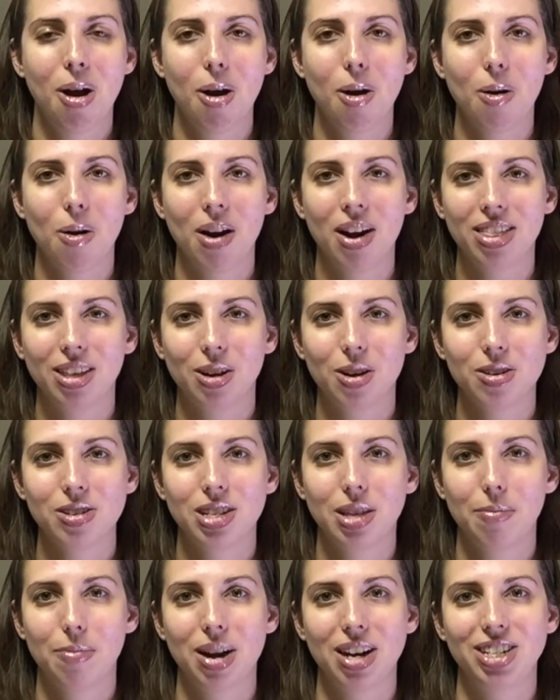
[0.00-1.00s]
or the
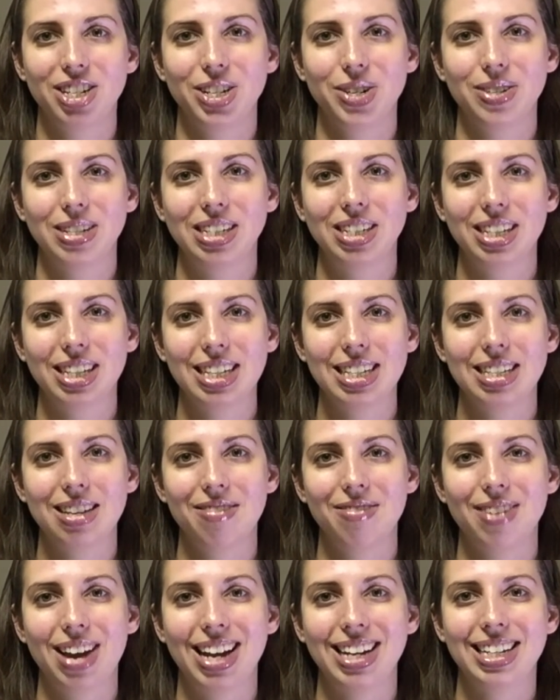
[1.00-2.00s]
coach that brought you into this
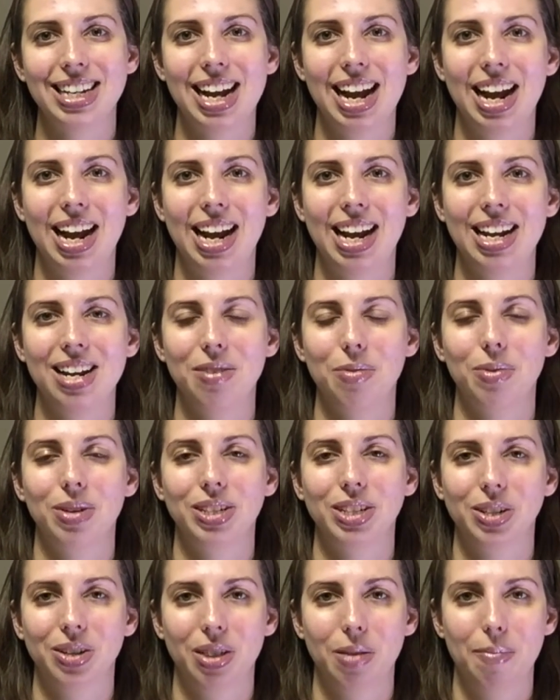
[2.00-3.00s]
event, and
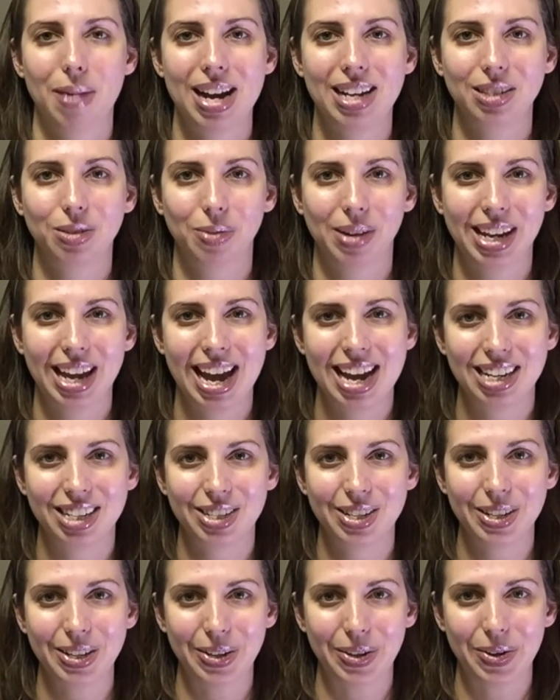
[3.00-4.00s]
we'll do the best we can
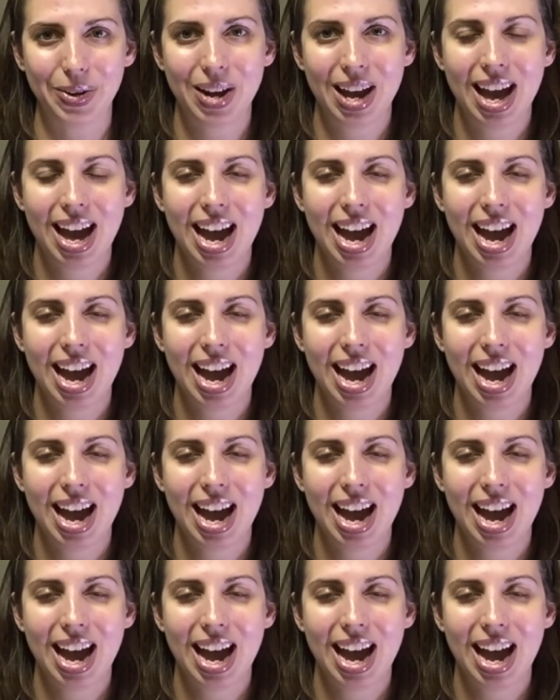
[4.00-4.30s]
to